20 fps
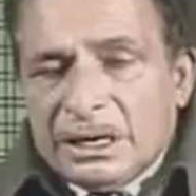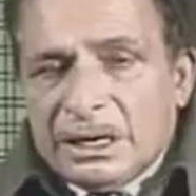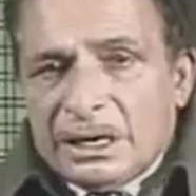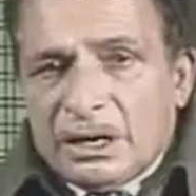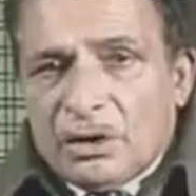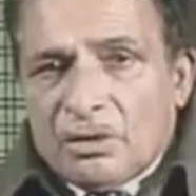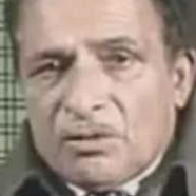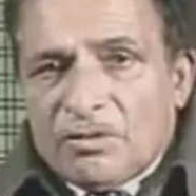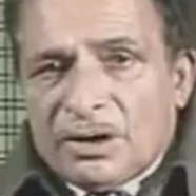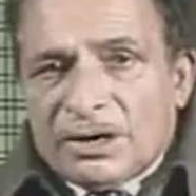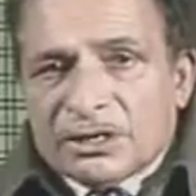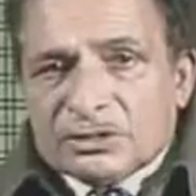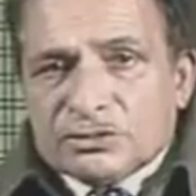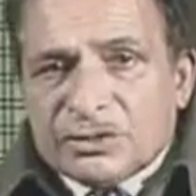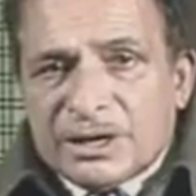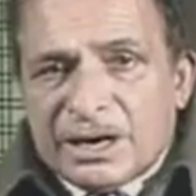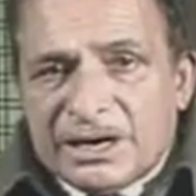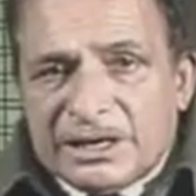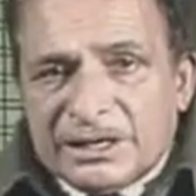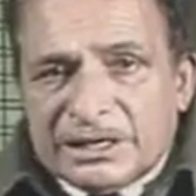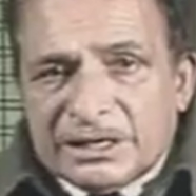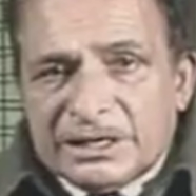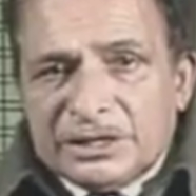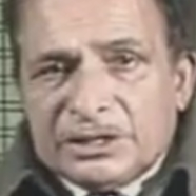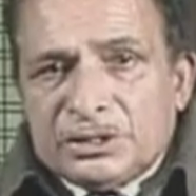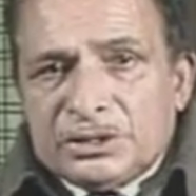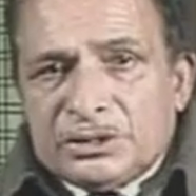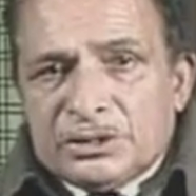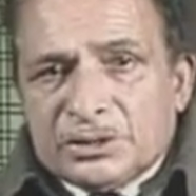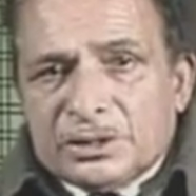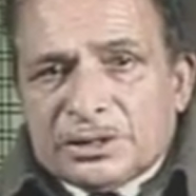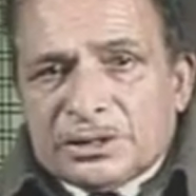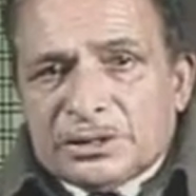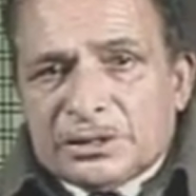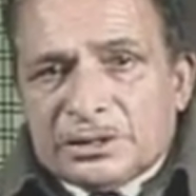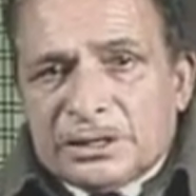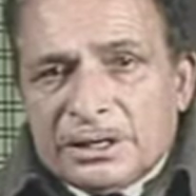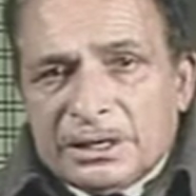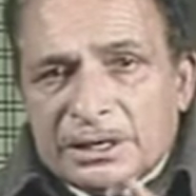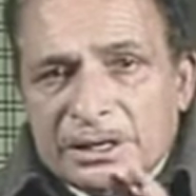Now once we enter into
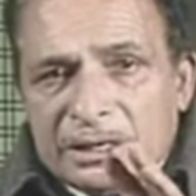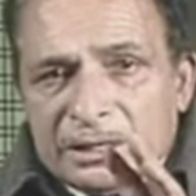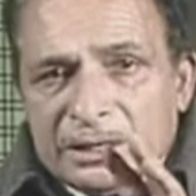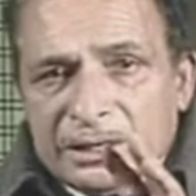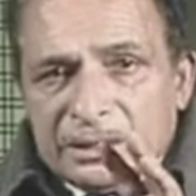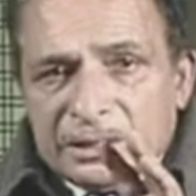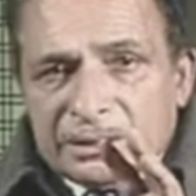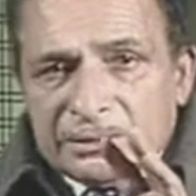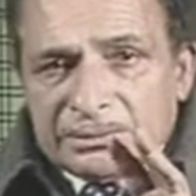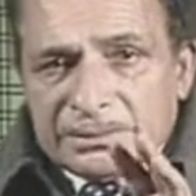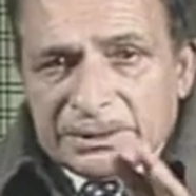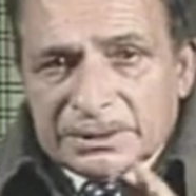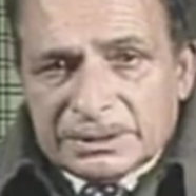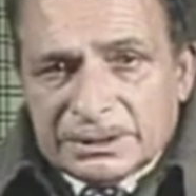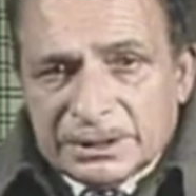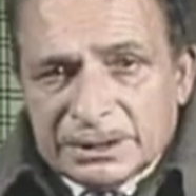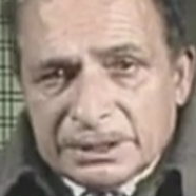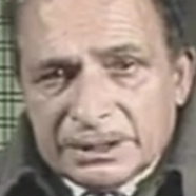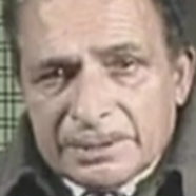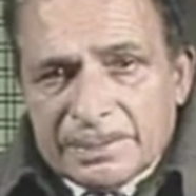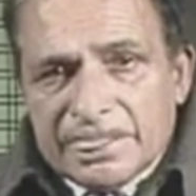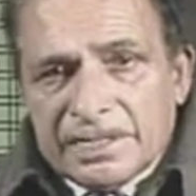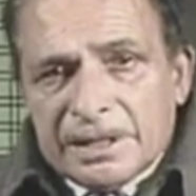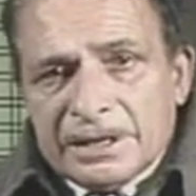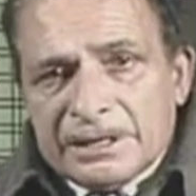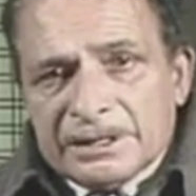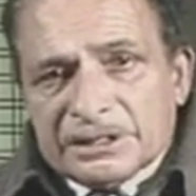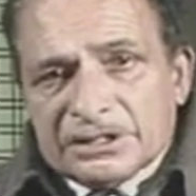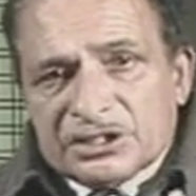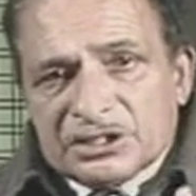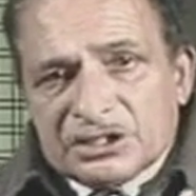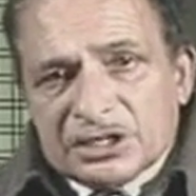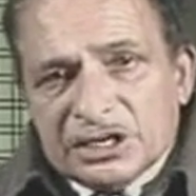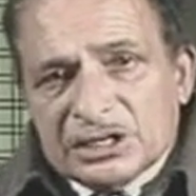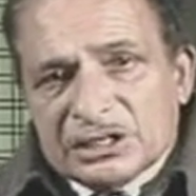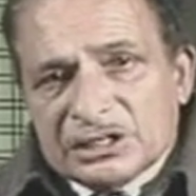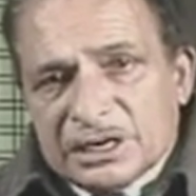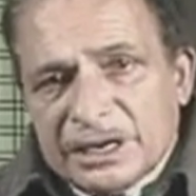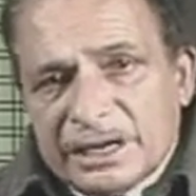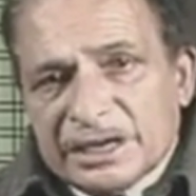the
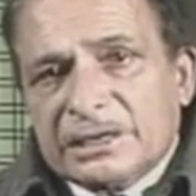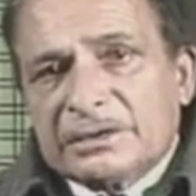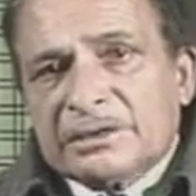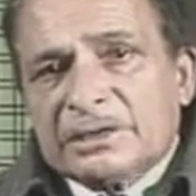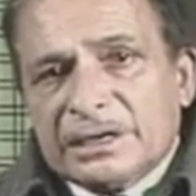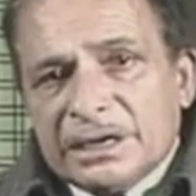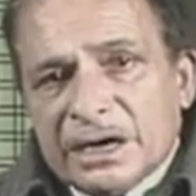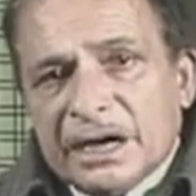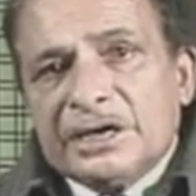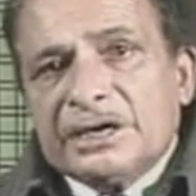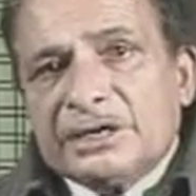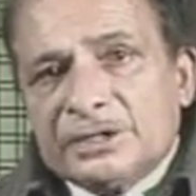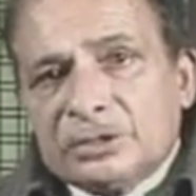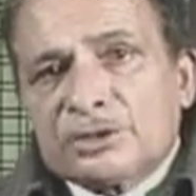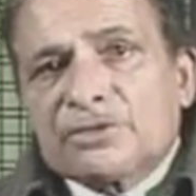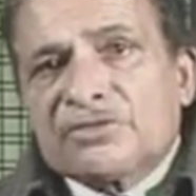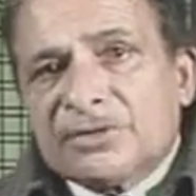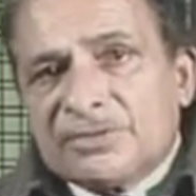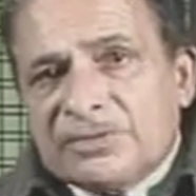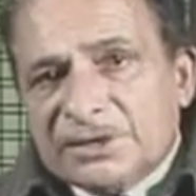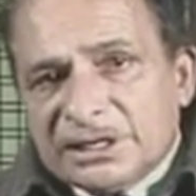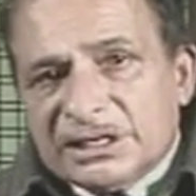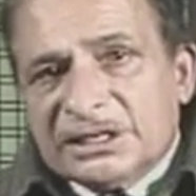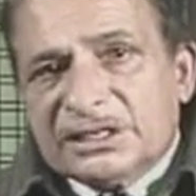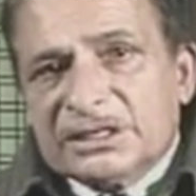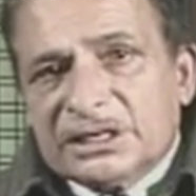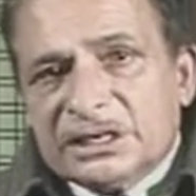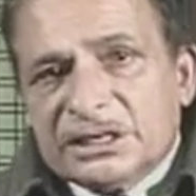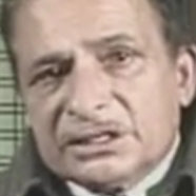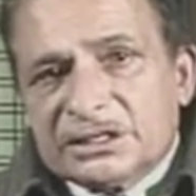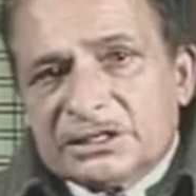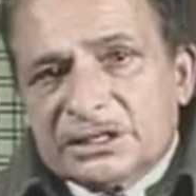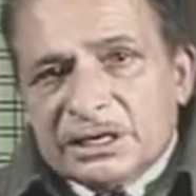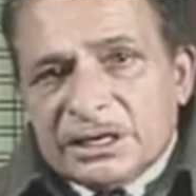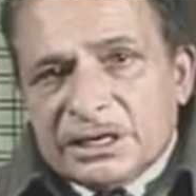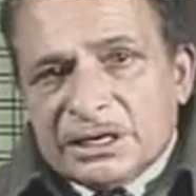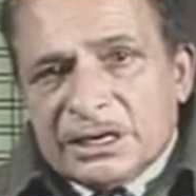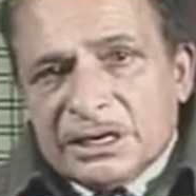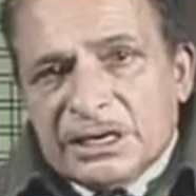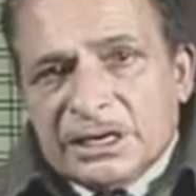stage like 9 to 15 years,
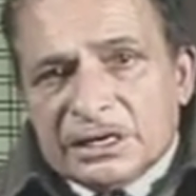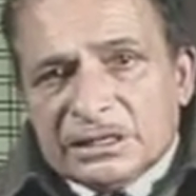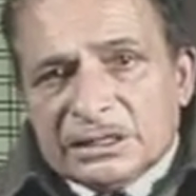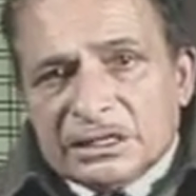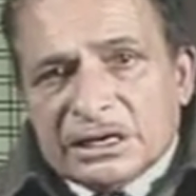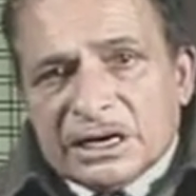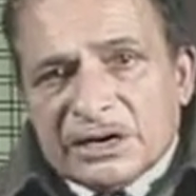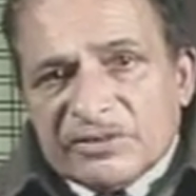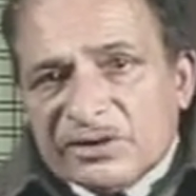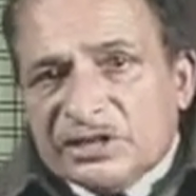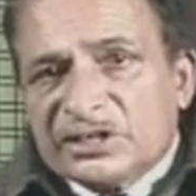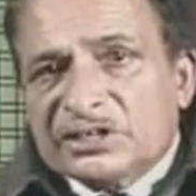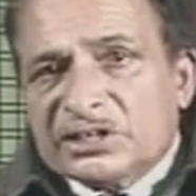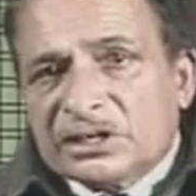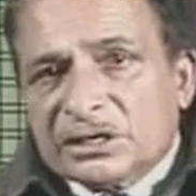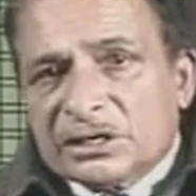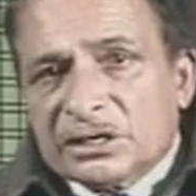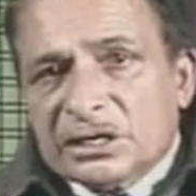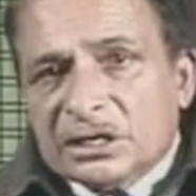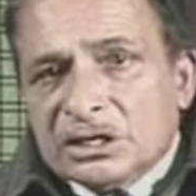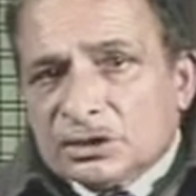here the conventional.